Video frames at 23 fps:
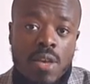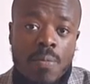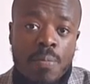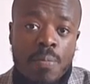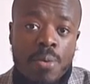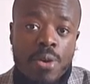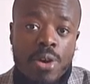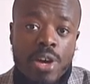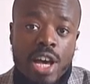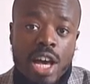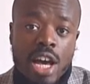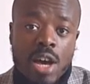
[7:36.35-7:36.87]

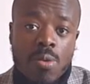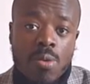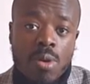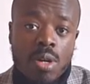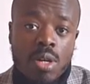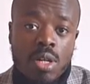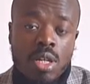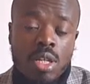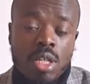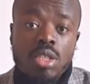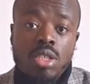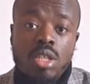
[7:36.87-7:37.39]
per
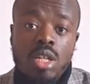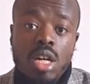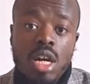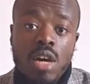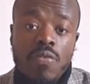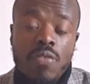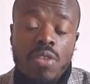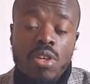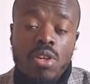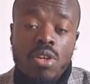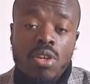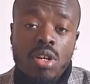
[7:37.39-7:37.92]
hour to
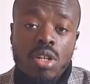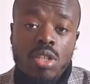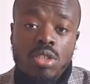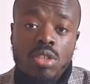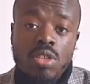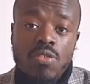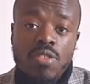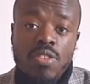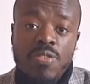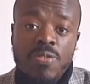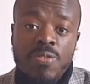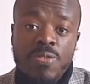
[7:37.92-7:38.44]
cover the cost
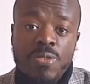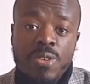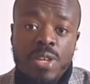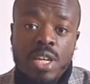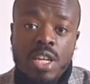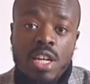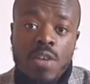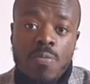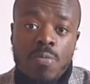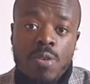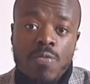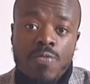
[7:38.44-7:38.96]
of the three
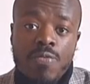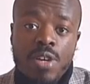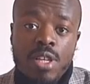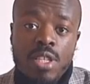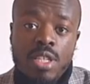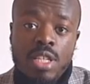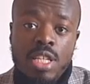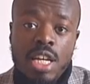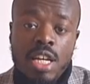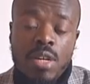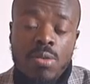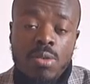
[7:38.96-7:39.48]
government
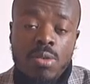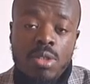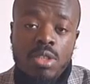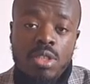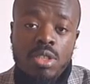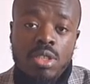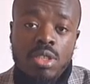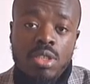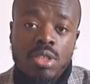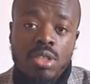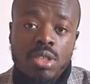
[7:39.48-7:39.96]
funded hours.